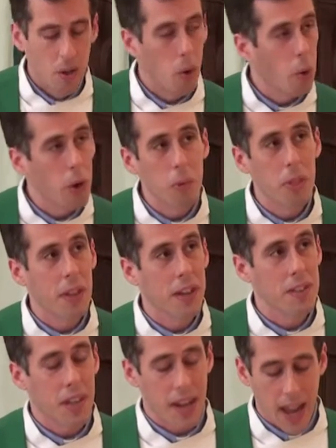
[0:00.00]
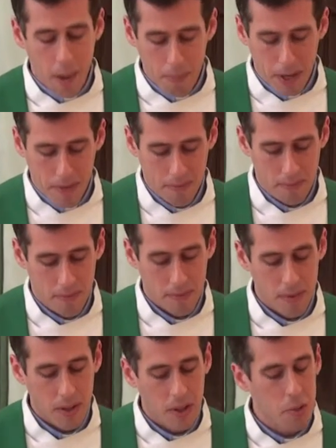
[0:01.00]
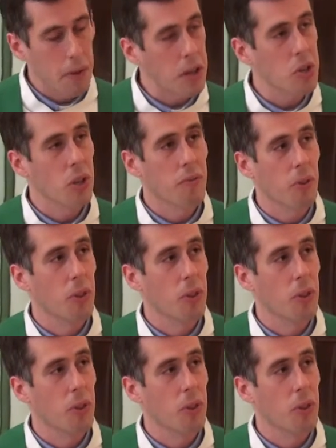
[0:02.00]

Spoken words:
horrible things can happen, especially